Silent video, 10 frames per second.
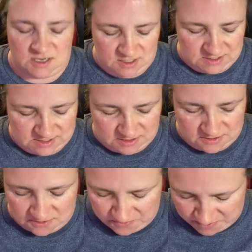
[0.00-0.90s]

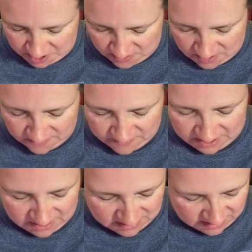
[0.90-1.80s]
So both of
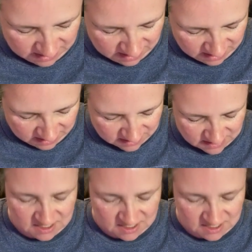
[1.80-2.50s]
these kits